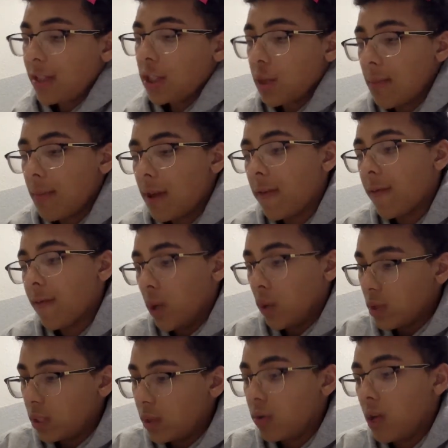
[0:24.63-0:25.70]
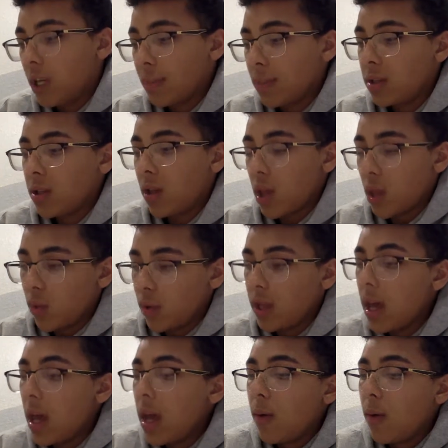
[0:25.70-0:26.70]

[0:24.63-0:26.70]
is driven by the frequency. We talked about this the other one.